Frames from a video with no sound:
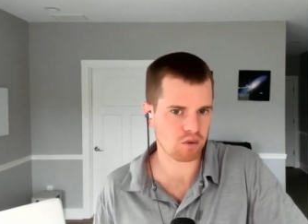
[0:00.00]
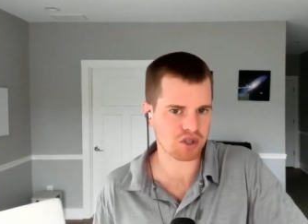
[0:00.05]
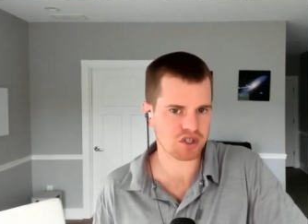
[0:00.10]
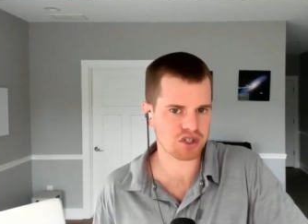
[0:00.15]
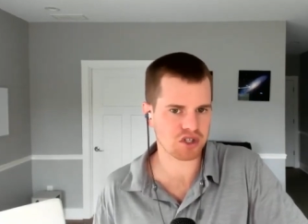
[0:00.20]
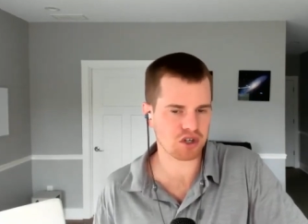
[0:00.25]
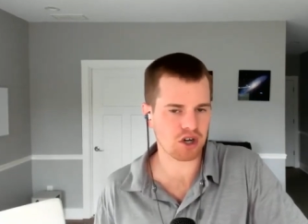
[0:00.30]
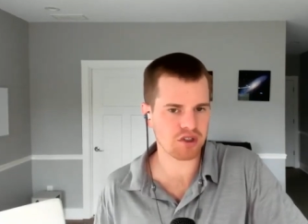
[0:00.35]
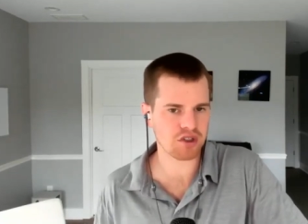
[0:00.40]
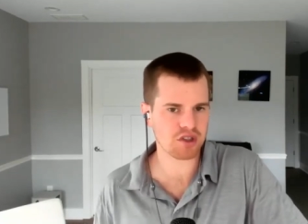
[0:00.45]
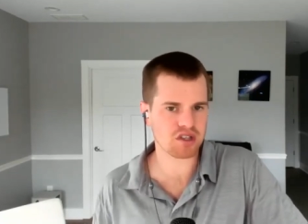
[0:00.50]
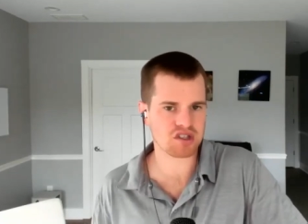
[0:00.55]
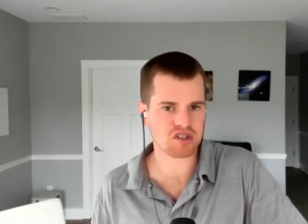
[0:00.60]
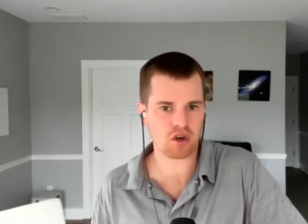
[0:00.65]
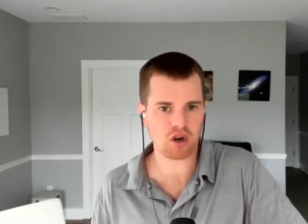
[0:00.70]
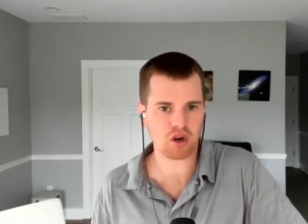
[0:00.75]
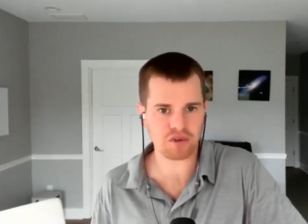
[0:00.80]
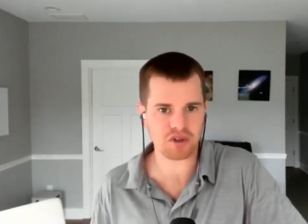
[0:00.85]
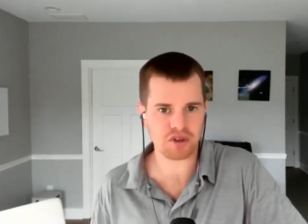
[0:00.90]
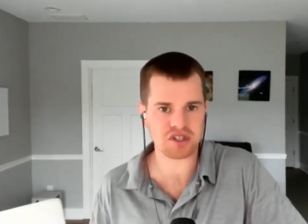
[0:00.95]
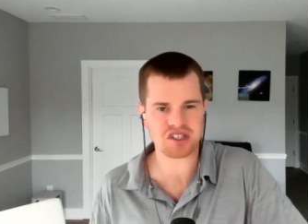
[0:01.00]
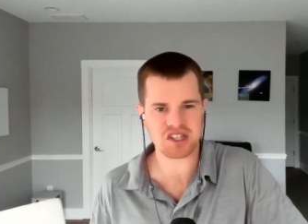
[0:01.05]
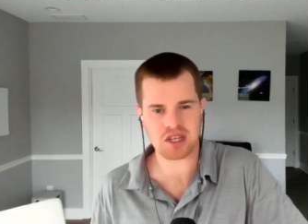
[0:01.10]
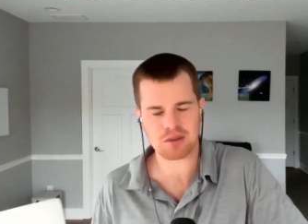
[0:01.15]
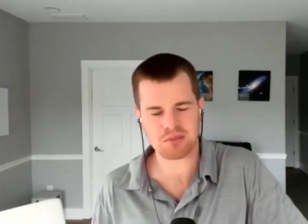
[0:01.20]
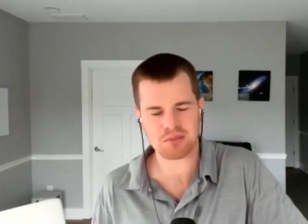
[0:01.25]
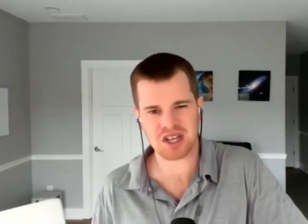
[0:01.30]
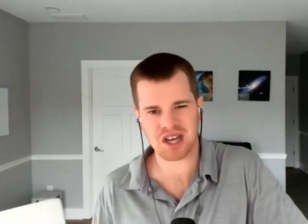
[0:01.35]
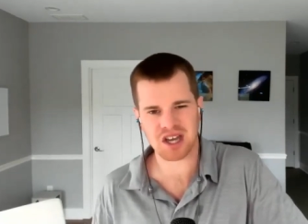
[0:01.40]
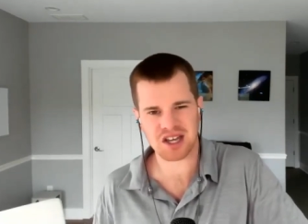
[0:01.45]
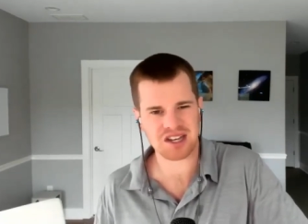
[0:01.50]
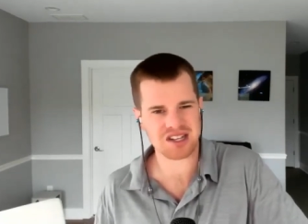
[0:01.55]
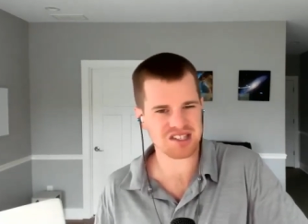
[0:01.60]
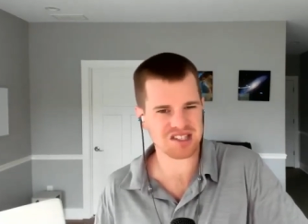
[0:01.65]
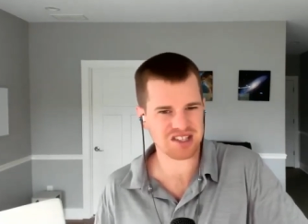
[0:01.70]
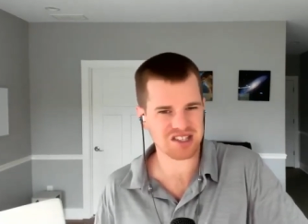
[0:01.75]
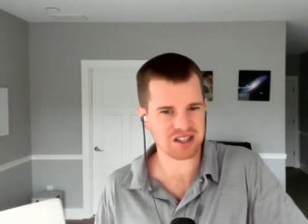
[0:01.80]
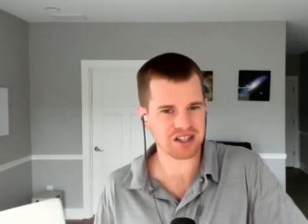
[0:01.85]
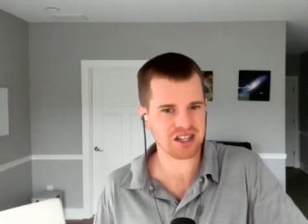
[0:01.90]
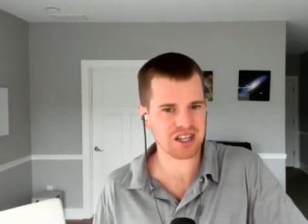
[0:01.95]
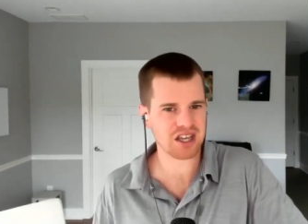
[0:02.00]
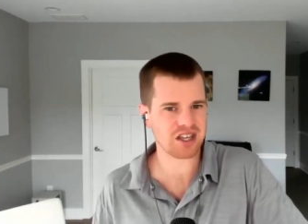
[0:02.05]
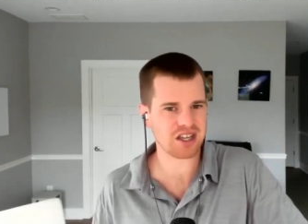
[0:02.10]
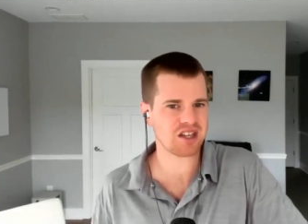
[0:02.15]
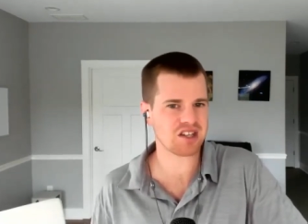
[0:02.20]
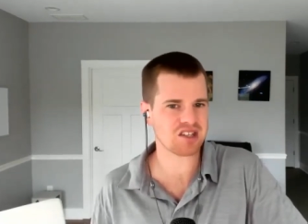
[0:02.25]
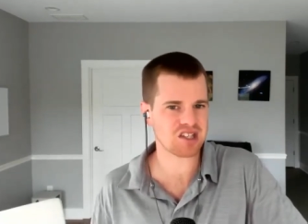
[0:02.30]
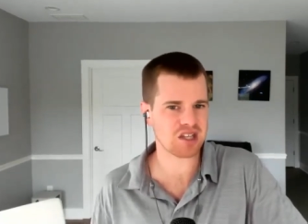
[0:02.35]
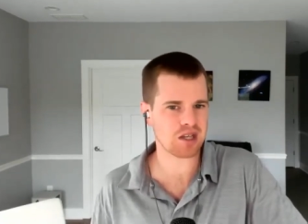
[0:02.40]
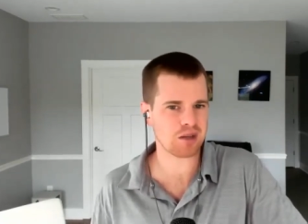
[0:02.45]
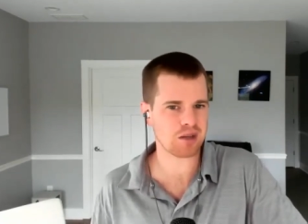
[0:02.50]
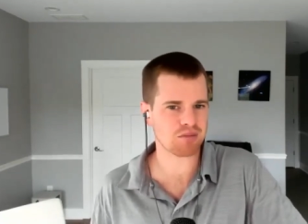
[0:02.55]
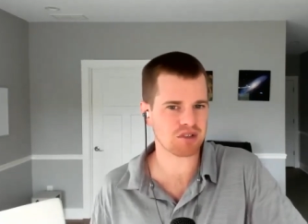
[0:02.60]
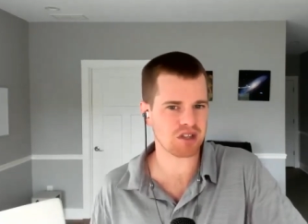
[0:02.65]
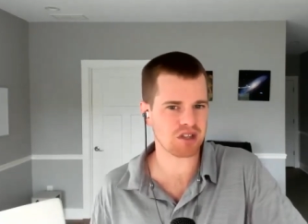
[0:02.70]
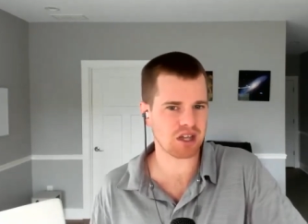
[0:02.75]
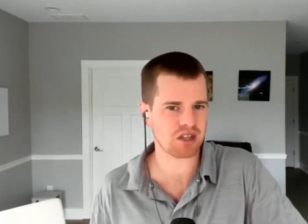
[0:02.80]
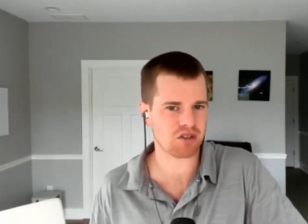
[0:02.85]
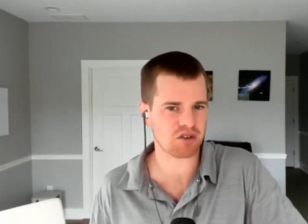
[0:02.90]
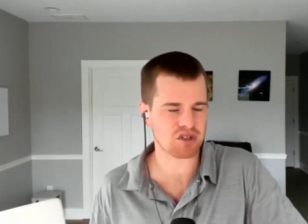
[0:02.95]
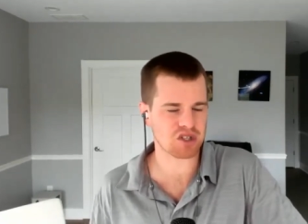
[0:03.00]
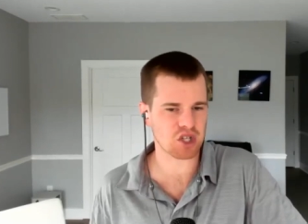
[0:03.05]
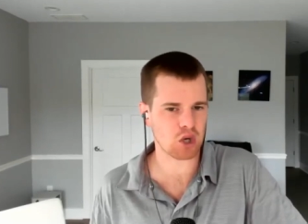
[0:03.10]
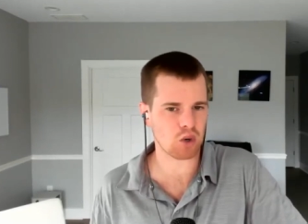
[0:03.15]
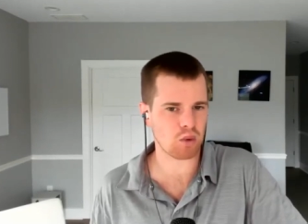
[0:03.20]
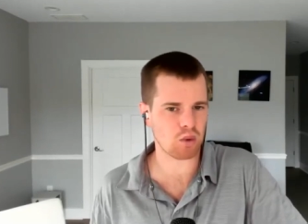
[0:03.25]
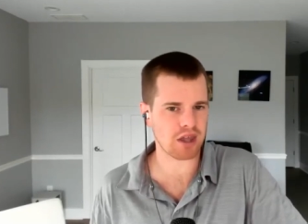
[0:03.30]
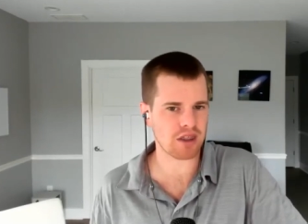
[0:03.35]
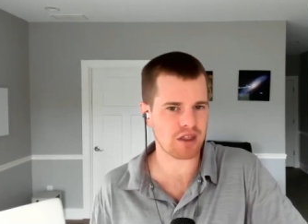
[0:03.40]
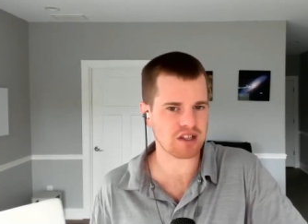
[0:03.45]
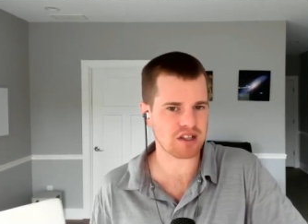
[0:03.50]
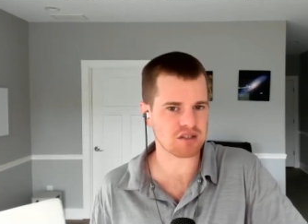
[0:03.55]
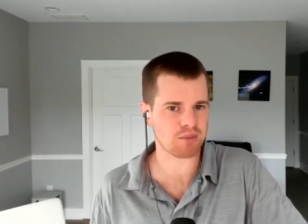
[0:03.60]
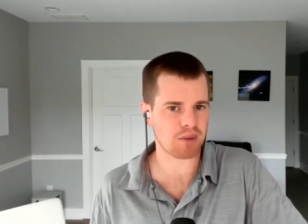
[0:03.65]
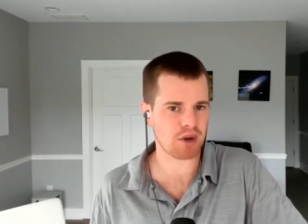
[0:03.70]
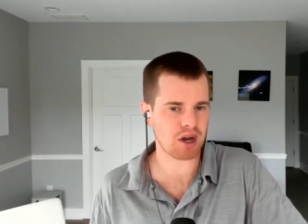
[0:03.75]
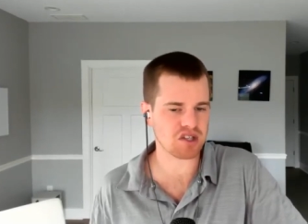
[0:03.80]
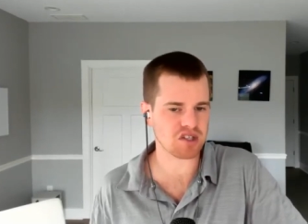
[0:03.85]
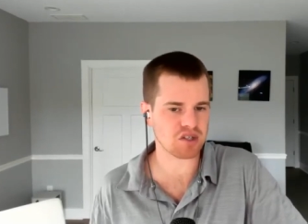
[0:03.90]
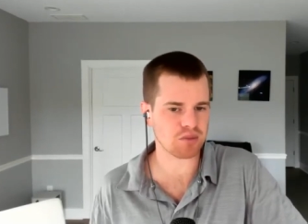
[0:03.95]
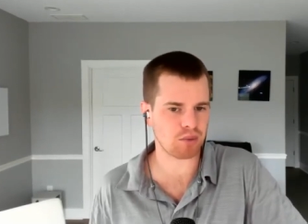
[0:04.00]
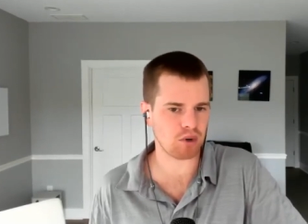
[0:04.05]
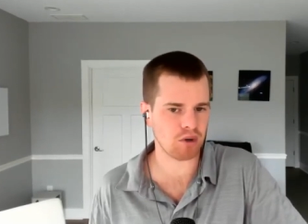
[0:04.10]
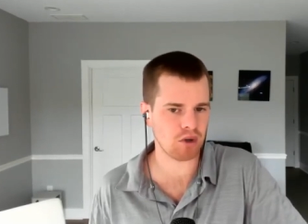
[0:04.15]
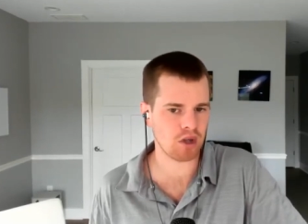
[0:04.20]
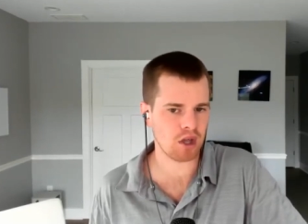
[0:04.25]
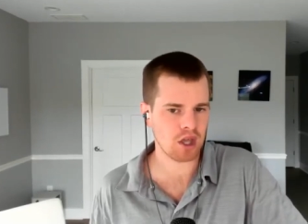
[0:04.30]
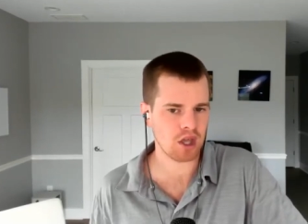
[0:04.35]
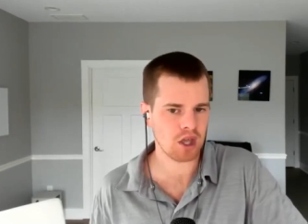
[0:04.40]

which on the surface seems kind of silly, and it seems like there's no way that's possible.